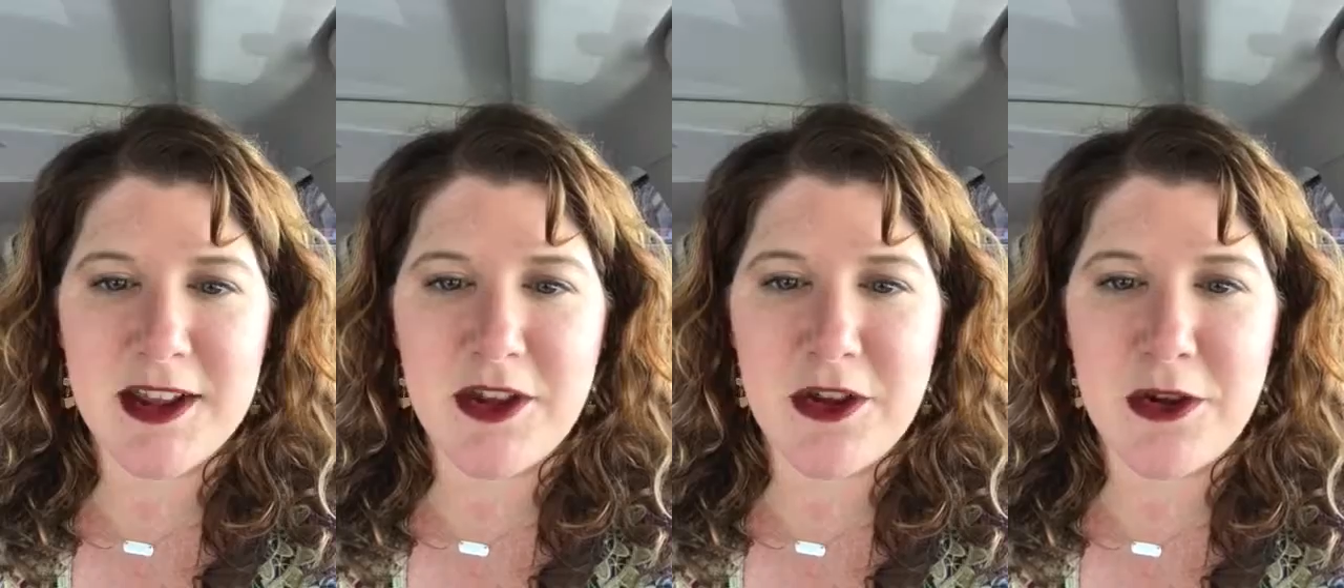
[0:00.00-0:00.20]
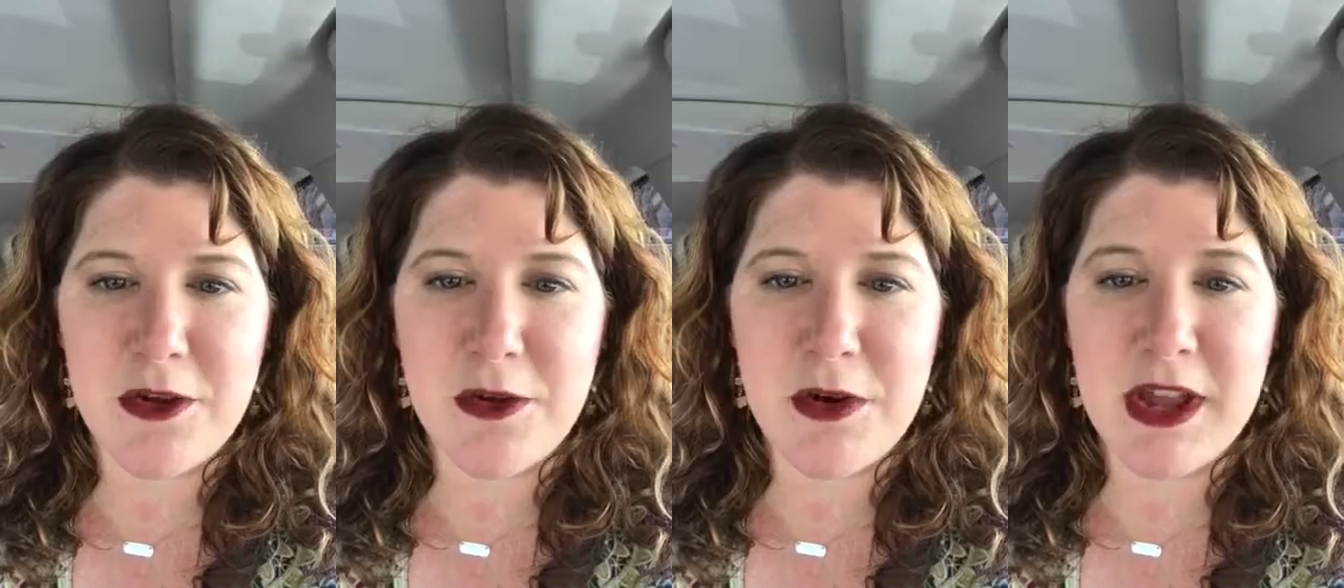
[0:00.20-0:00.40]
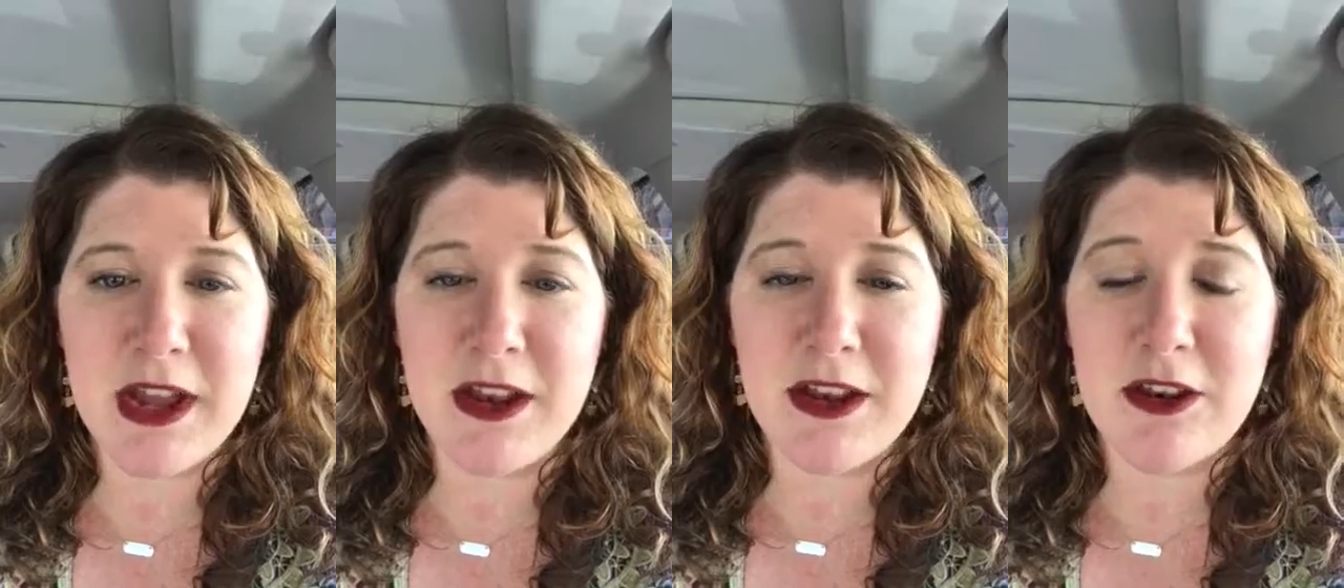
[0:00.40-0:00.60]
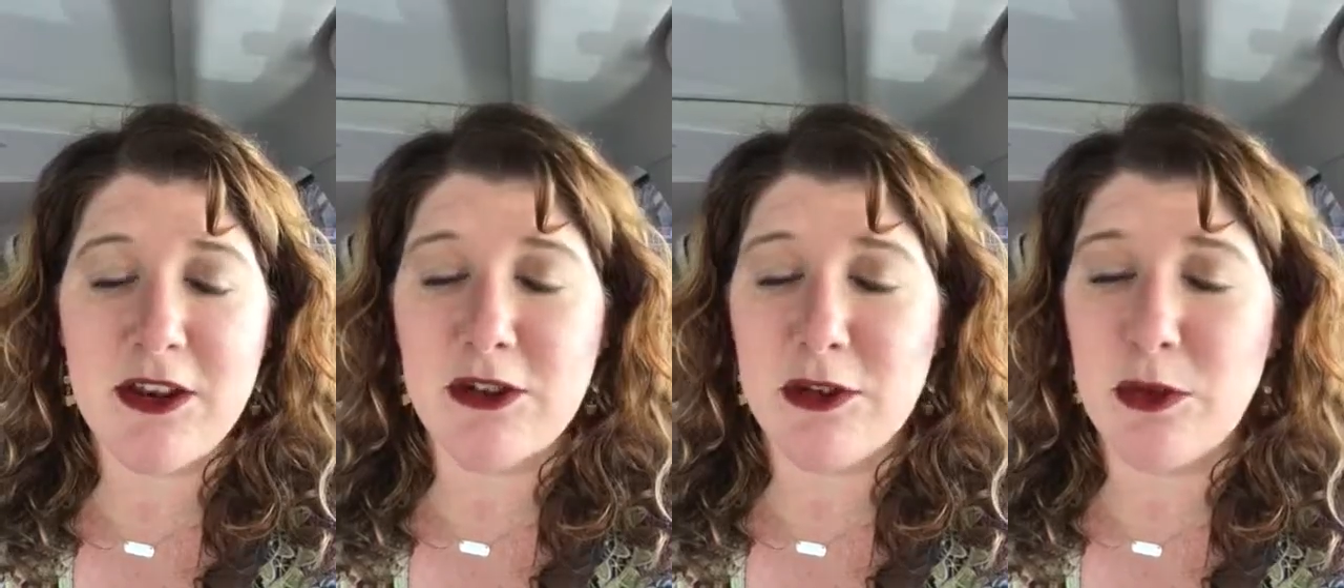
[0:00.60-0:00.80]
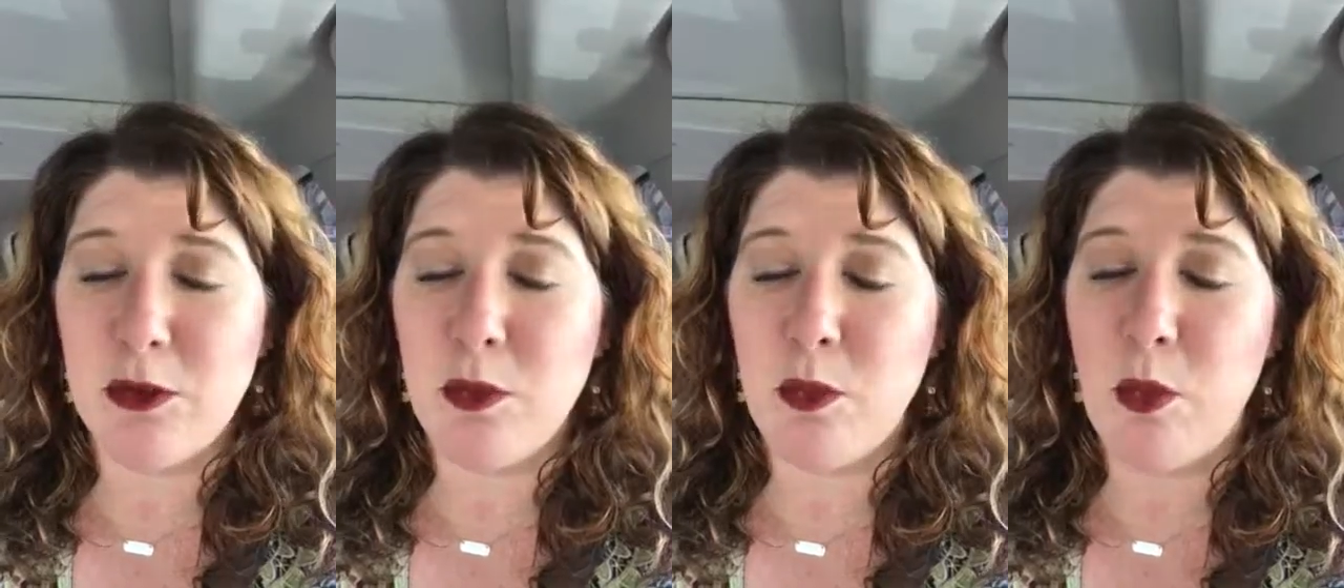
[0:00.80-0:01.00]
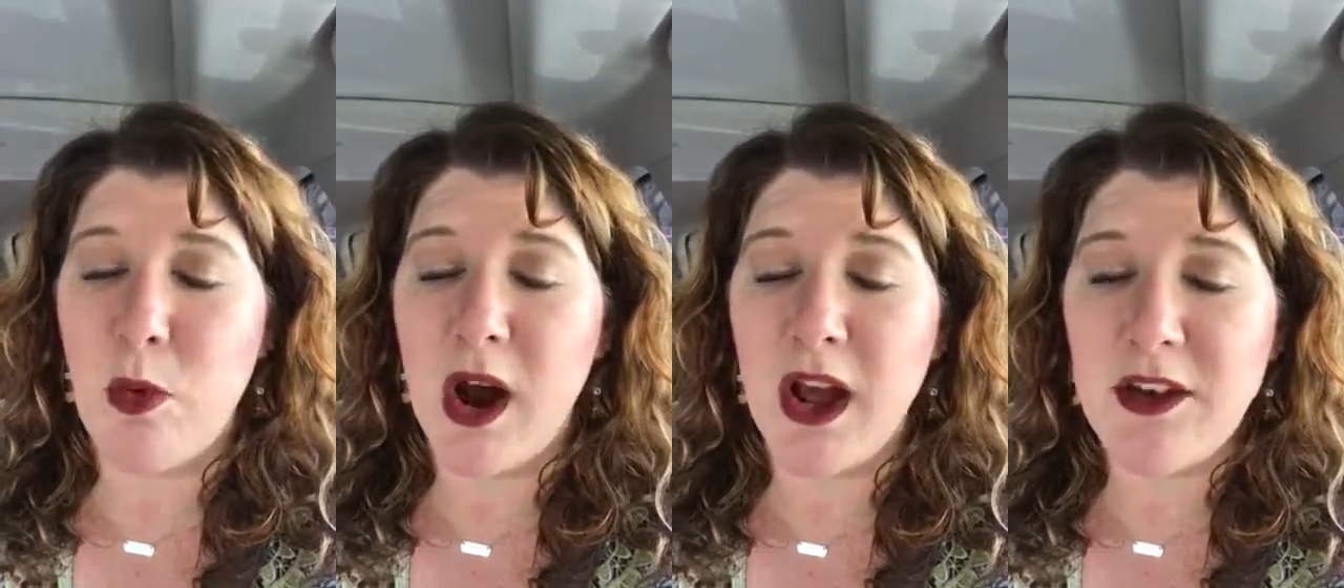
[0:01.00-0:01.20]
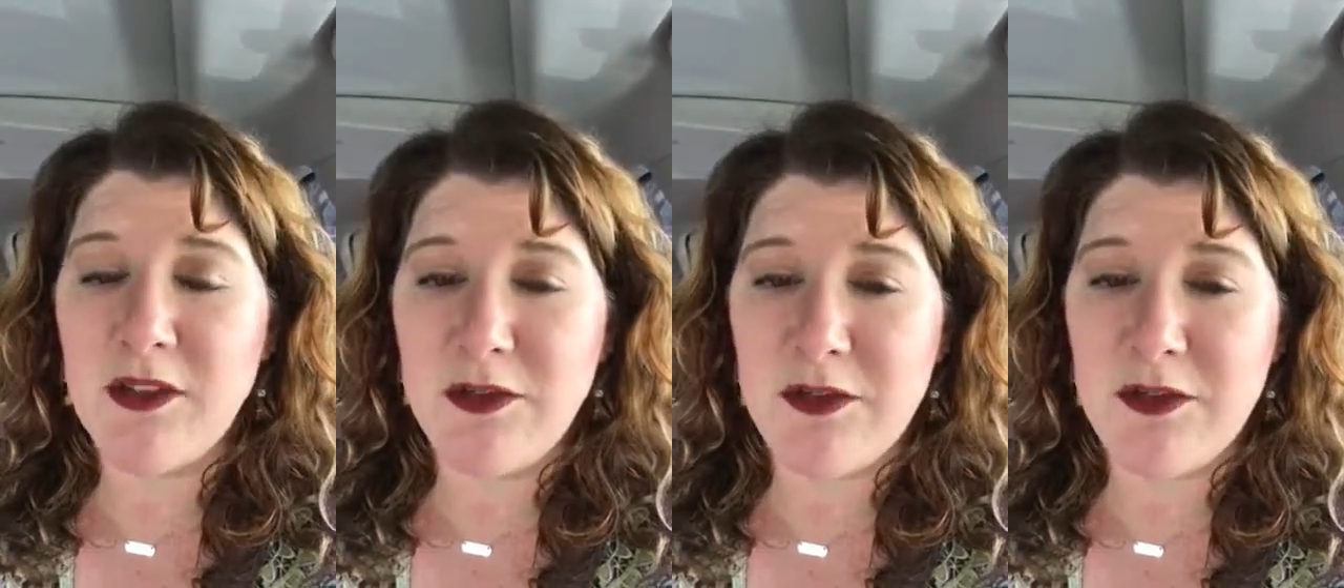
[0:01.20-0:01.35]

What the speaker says: you can do one